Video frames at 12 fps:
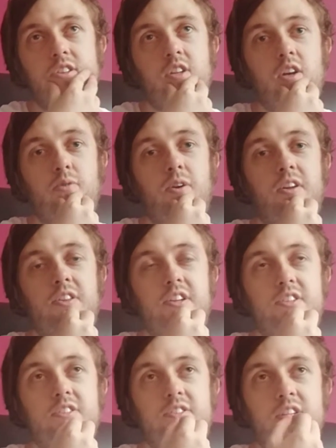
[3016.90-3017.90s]
So
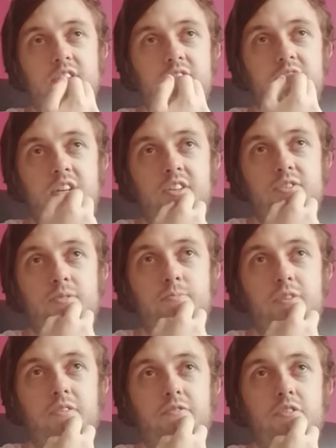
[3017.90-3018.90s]
that's
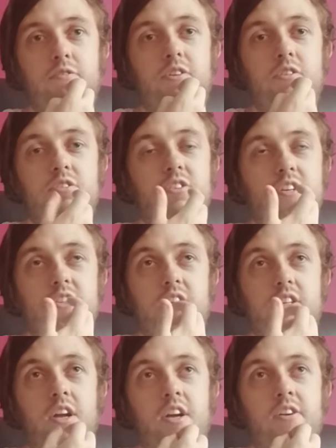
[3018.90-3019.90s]
something for the future, because
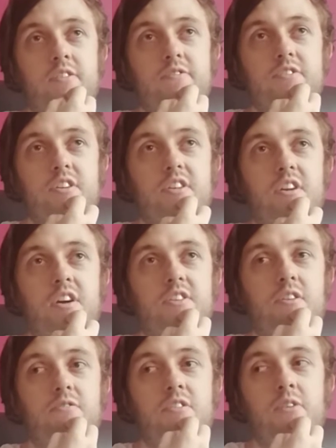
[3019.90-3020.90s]
I obviously
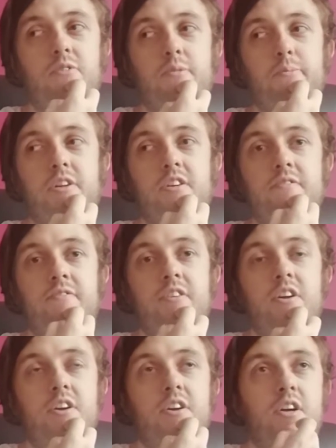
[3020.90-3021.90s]
don't know at the minute.
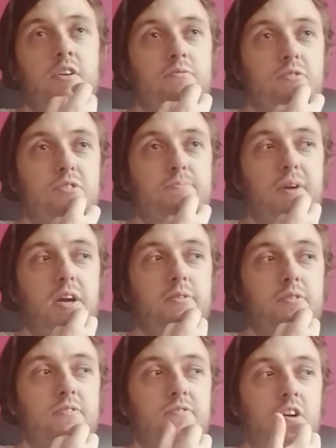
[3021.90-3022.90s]
Will to
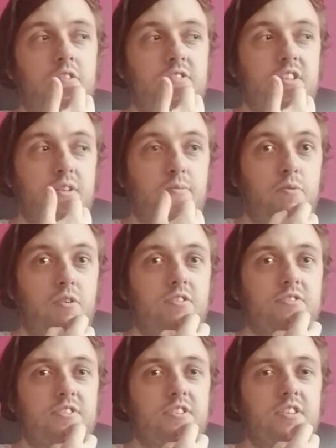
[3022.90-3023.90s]
Power obviously
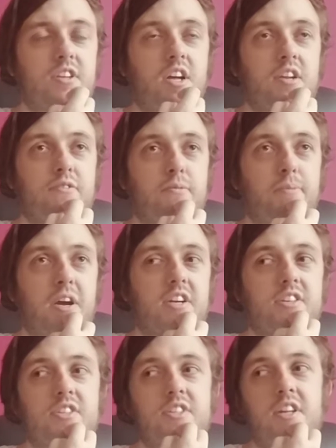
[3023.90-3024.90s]
was kind of a
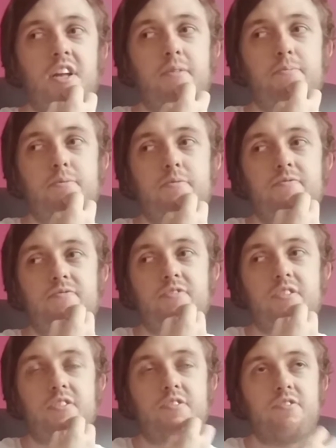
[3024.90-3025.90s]
back step.
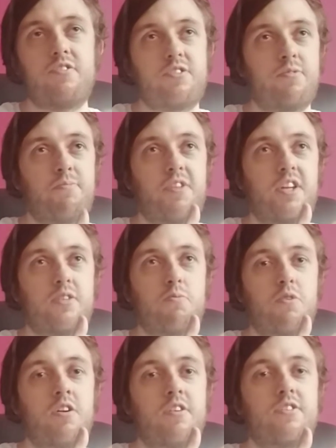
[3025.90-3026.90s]
Some things
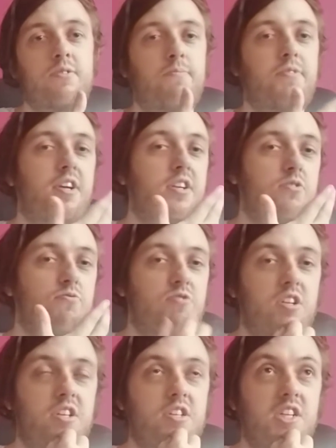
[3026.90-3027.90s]
worked, some things
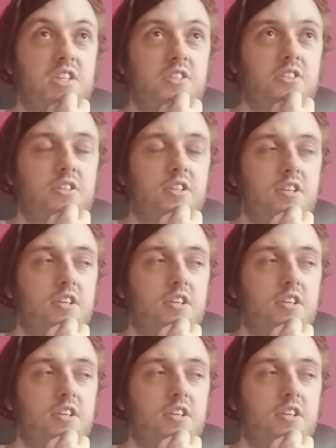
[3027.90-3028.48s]
really didn't.